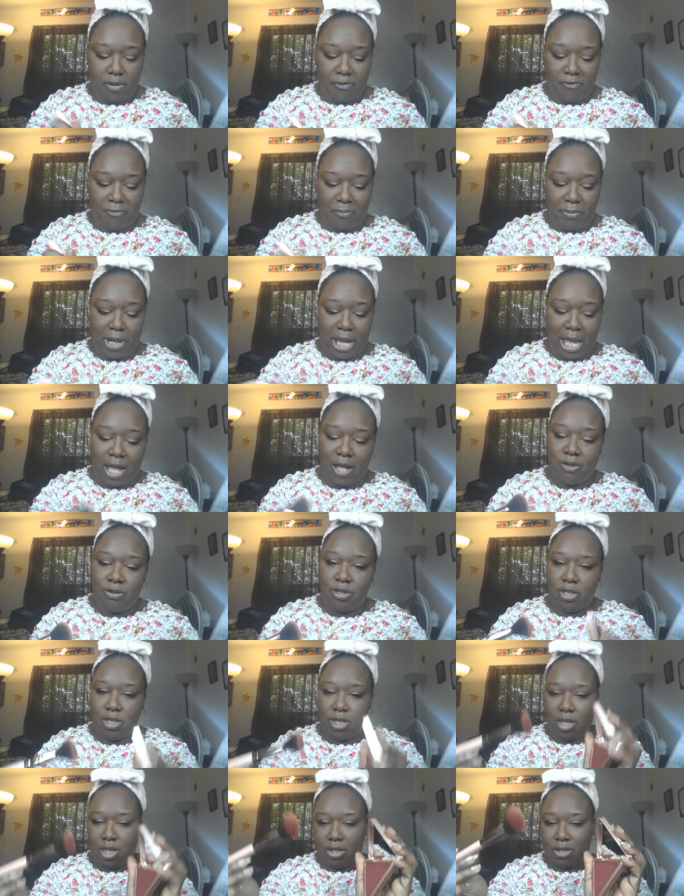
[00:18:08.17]

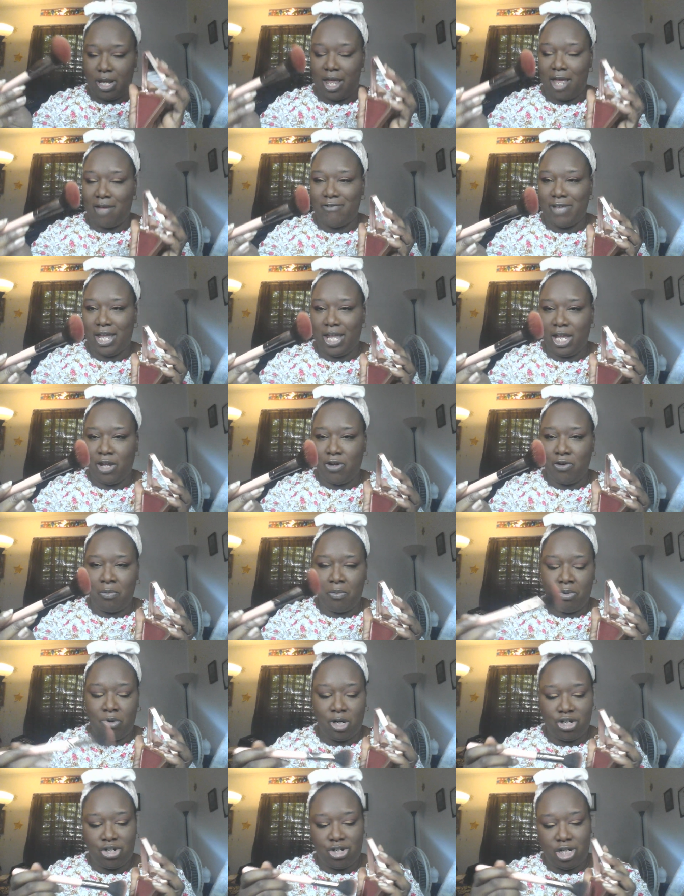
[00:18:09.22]
blouse. So I have an angled
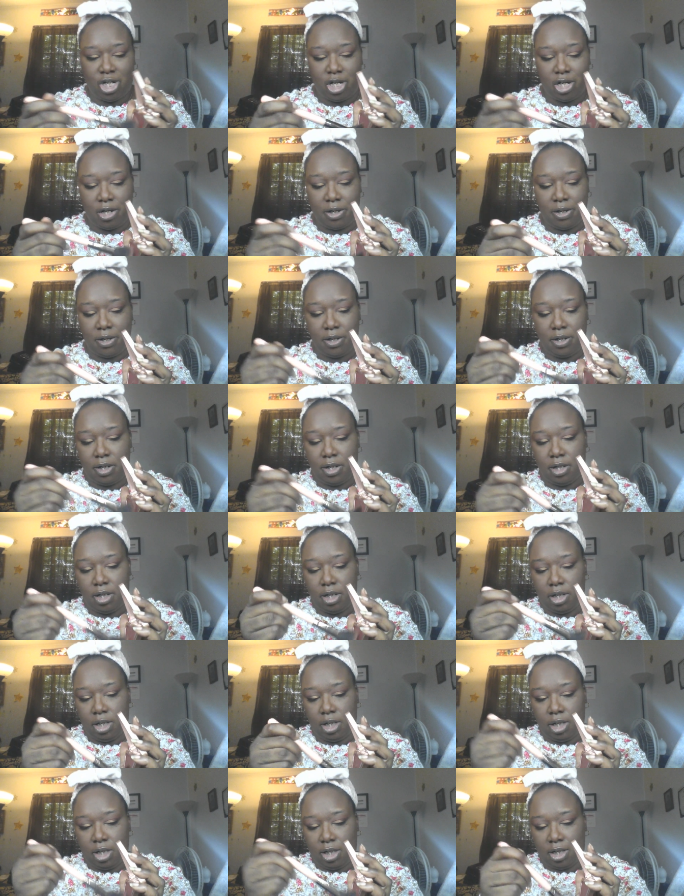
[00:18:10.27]
brush here.
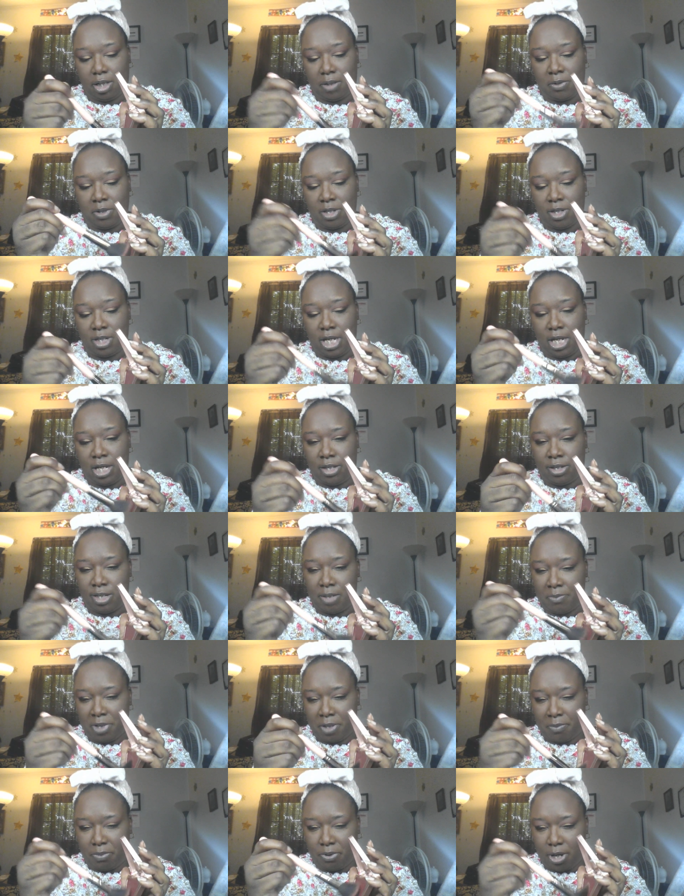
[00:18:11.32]
I'm just getting some
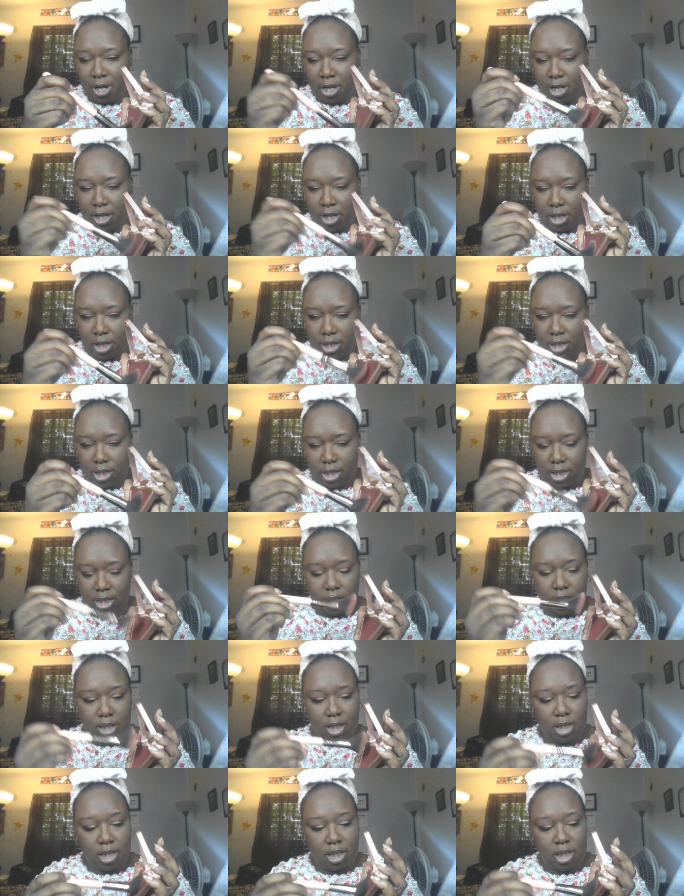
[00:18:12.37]
of the product
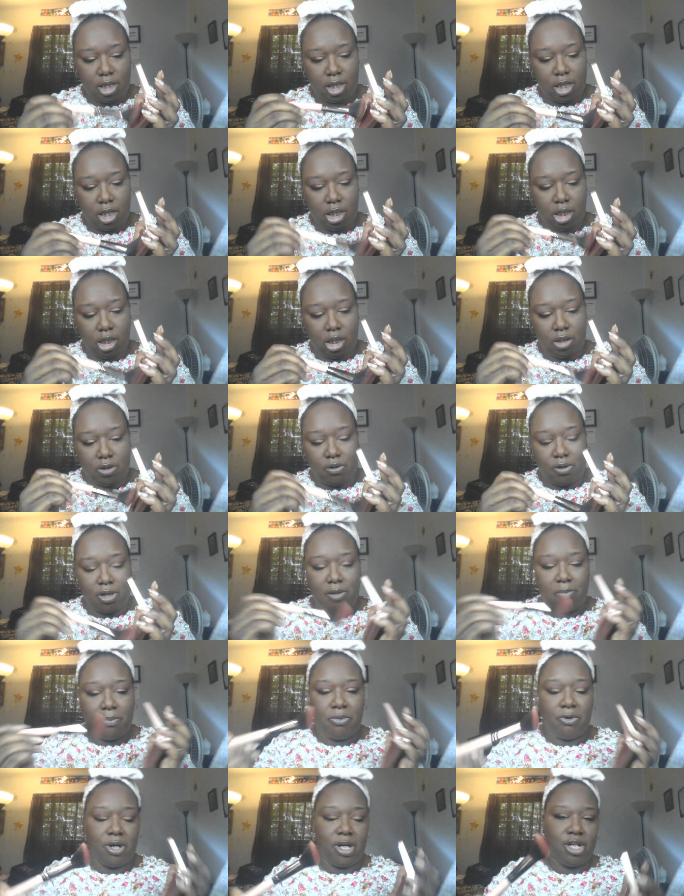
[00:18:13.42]
on the
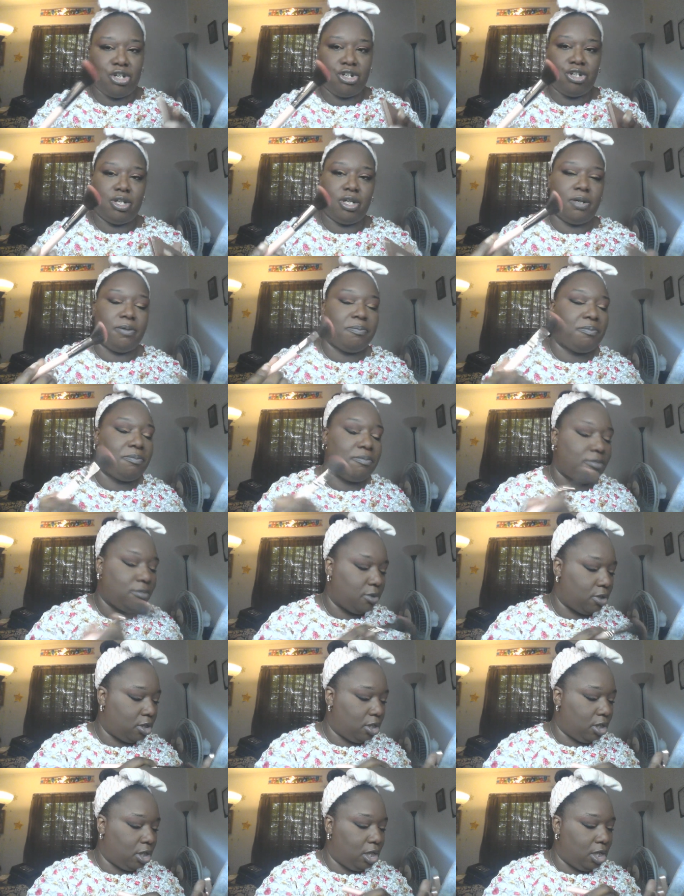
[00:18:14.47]
brush.
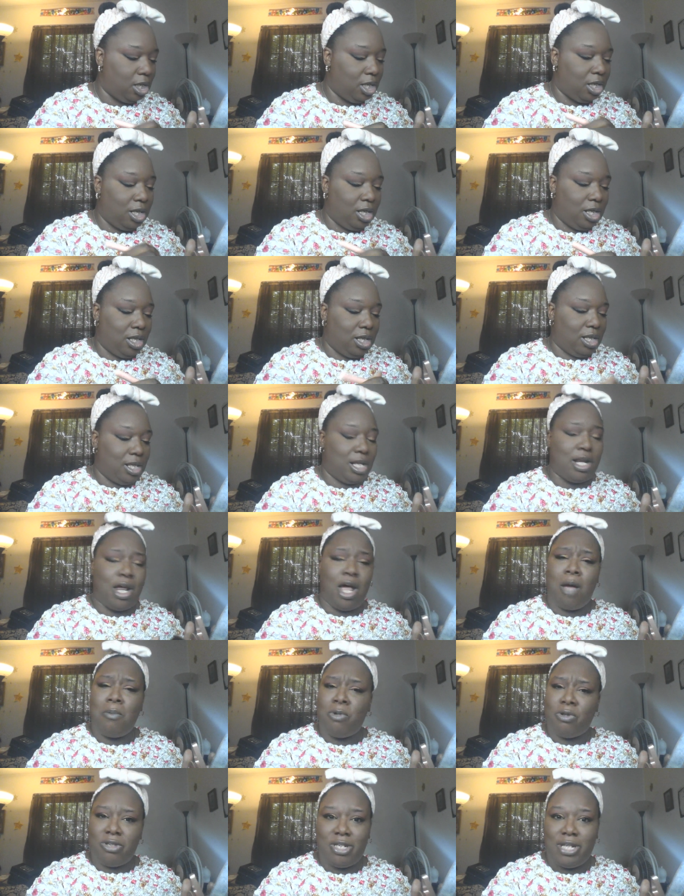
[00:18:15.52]
And I
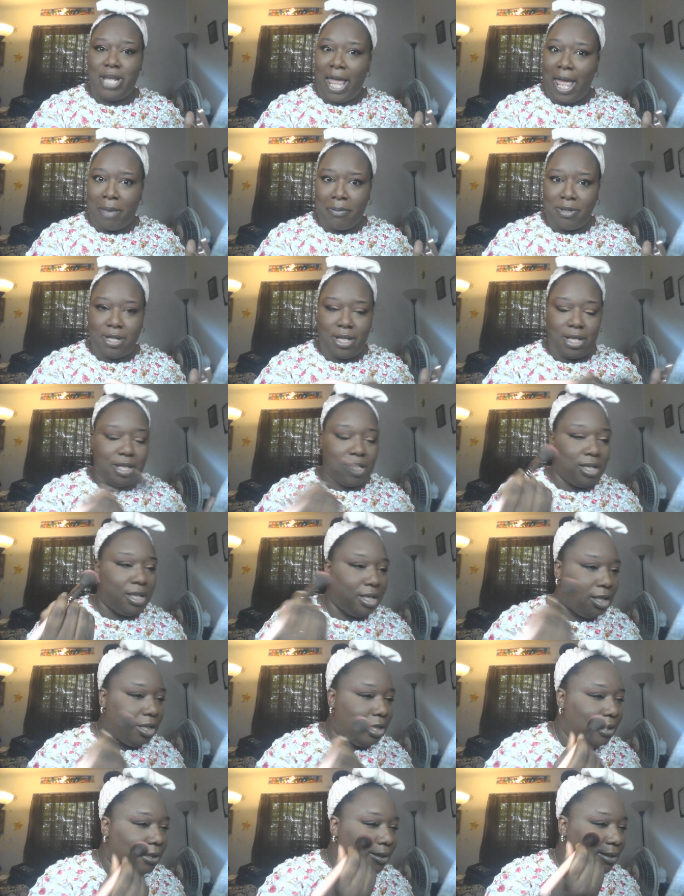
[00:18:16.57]
almost tapped it,
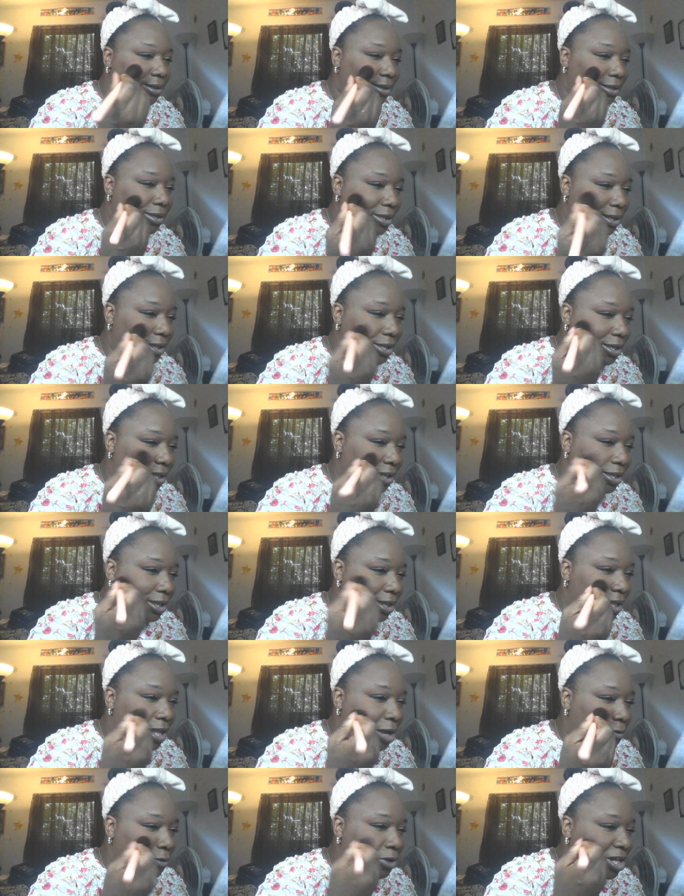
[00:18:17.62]
and
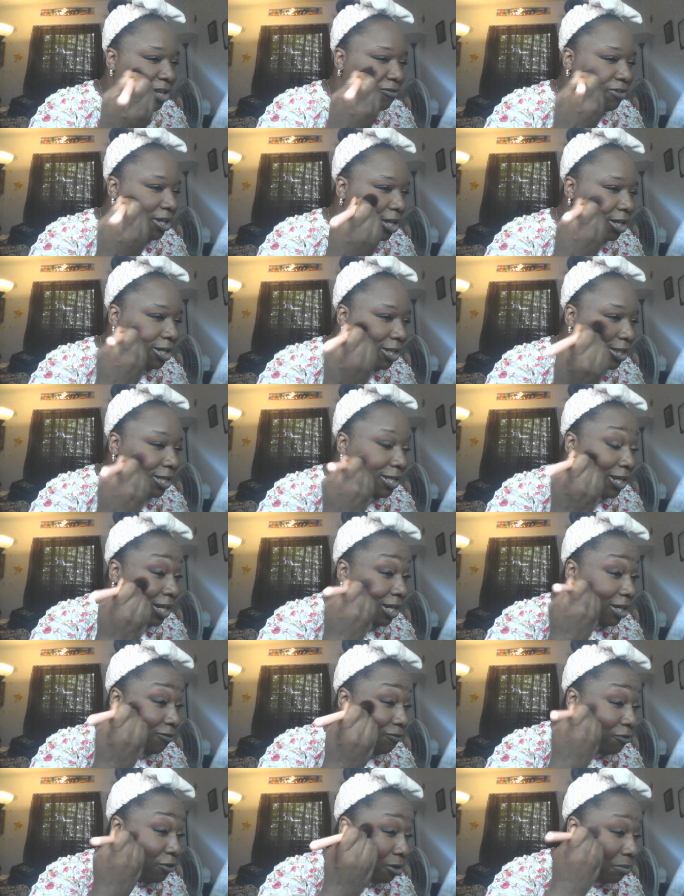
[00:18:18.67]
that wouldn't have done a thing
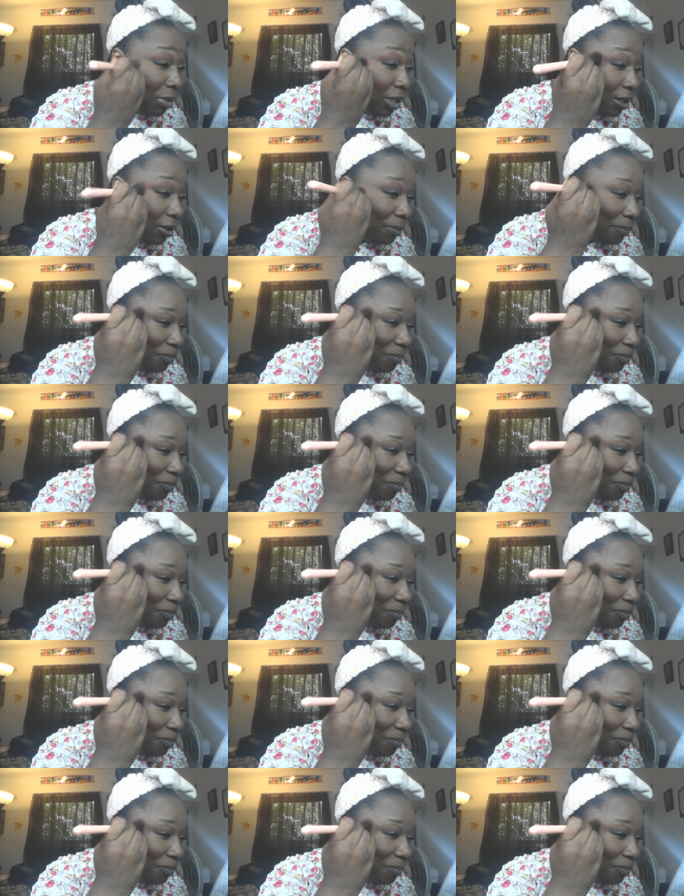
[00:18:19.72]
for me.